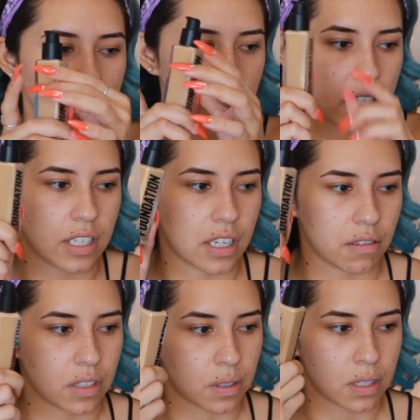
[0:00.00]
Like I said,
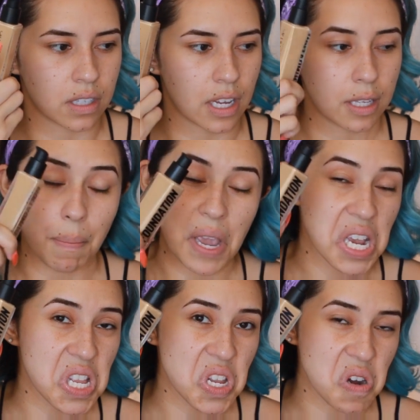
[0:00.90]
I sneak
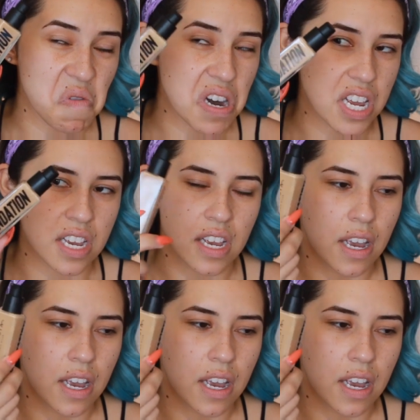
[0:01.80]
peeked already,